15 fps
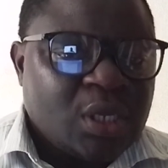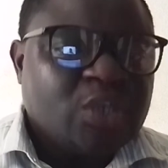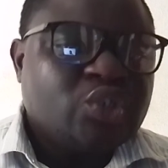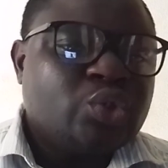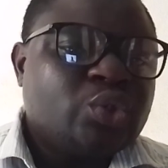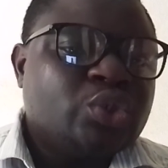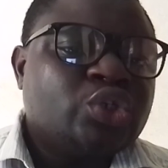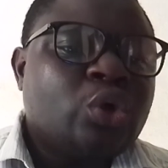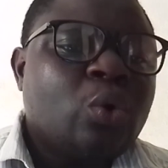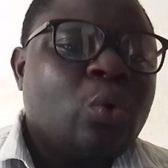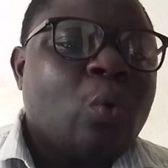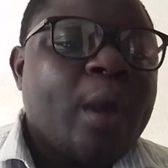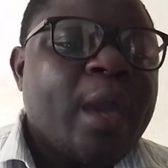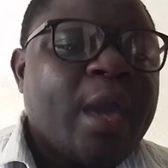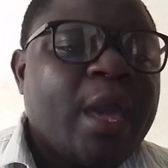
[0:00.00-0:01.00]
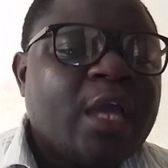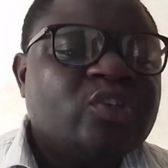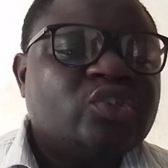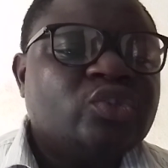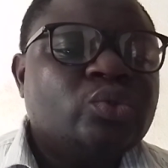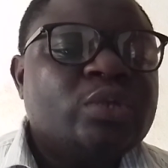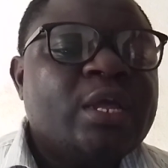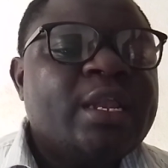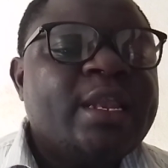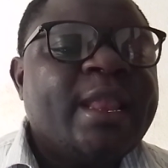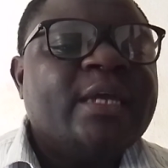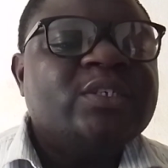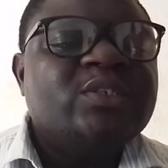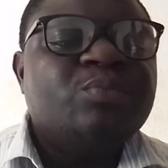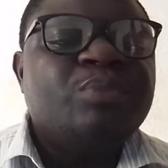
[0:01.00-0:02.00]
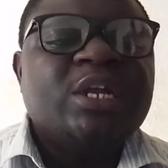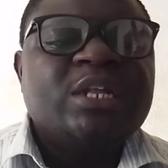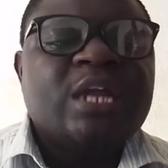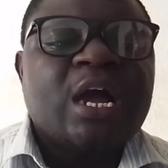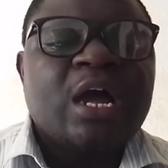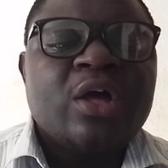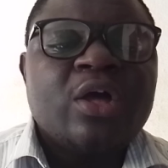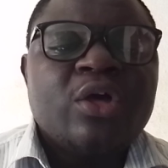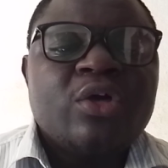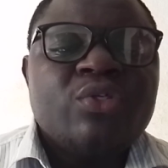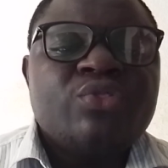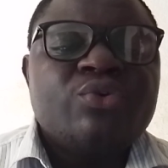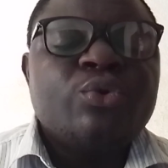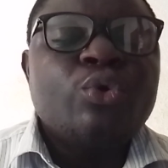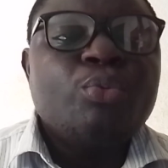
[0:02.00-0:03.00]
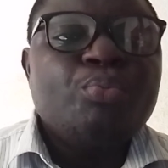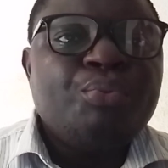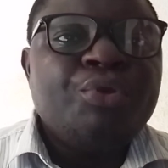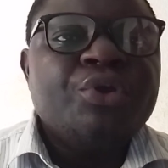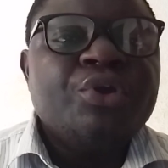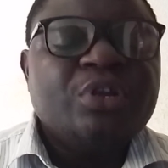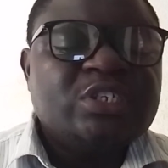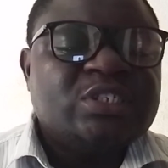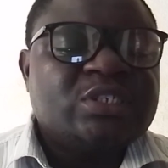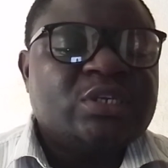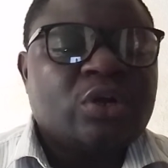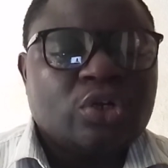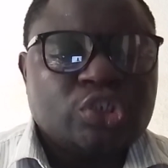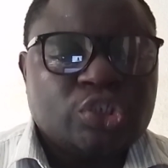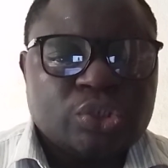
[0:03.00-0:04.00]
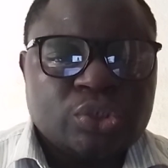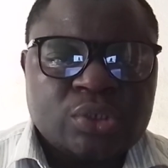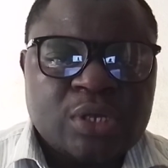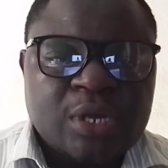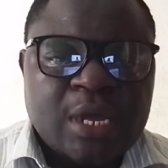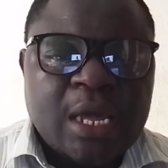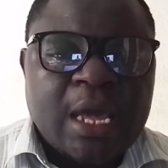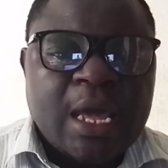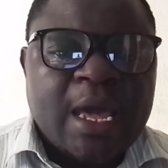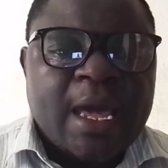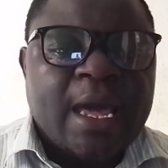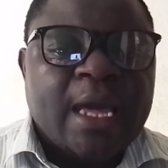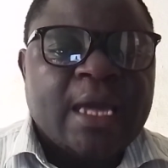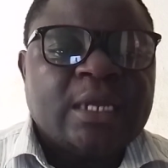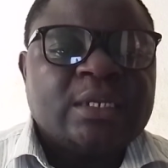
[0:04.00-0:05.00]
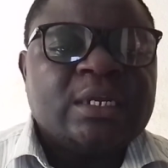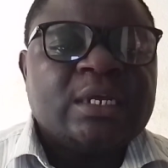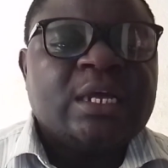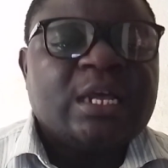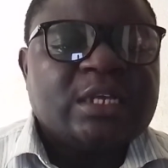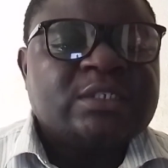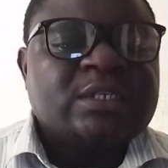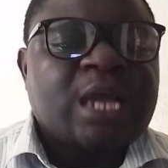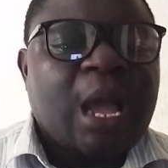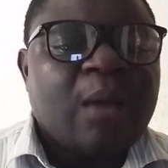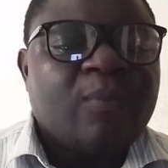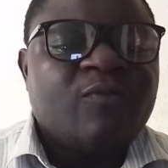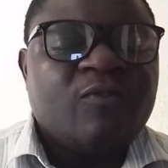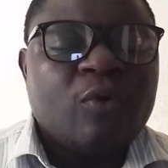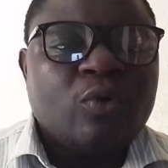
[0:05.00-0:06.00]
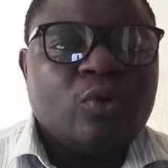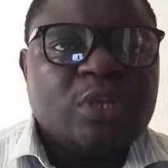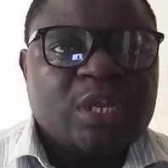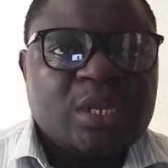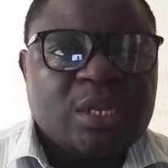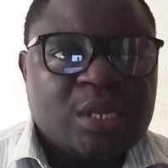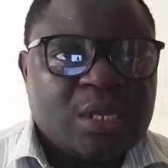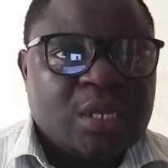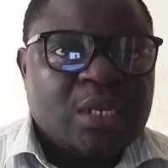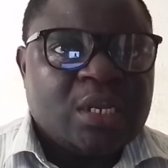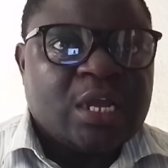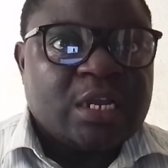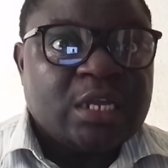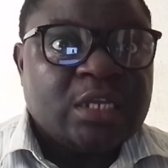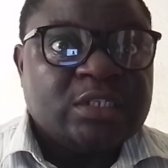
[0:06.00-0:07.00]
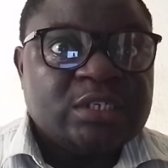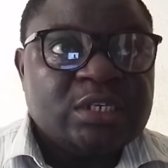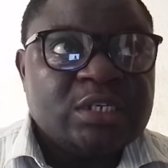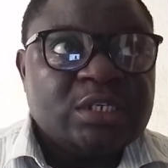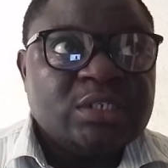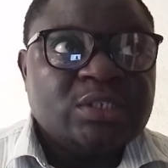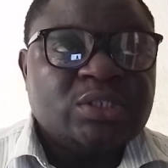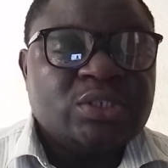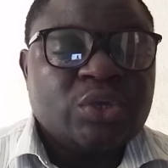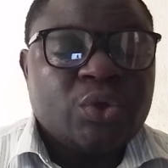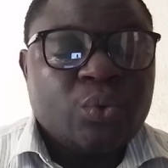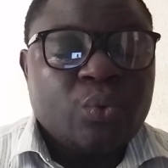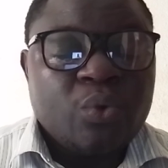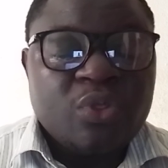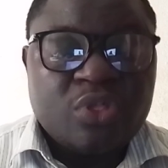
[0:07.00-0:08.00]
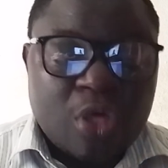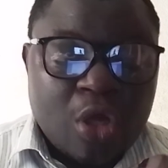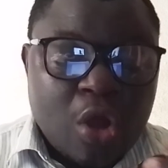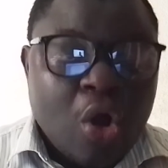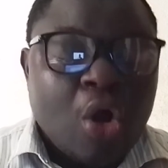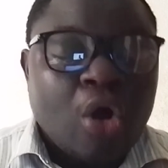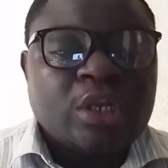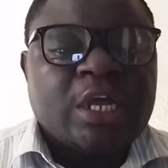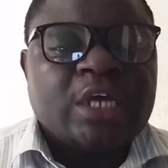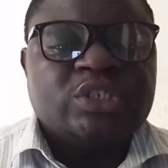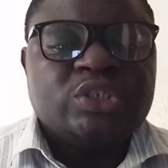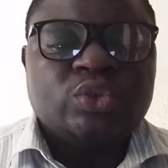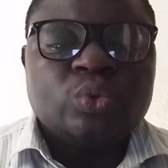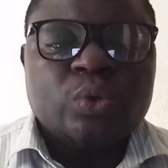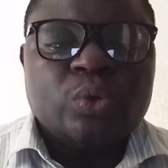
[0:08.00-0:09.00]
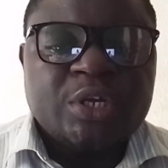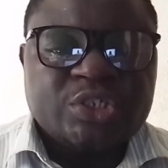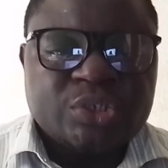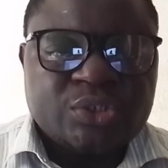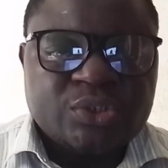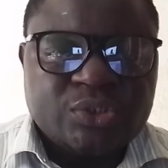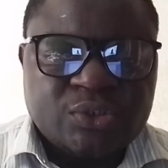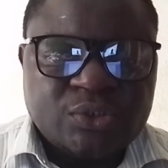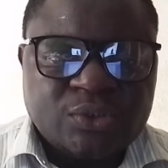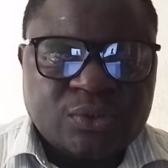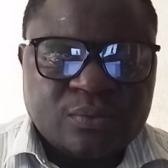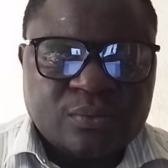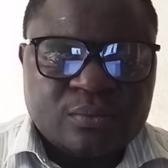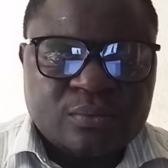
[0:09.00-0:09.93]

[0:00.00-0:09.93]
A situation where a student learns better through peer discussion and scaffolding than it is with other situations.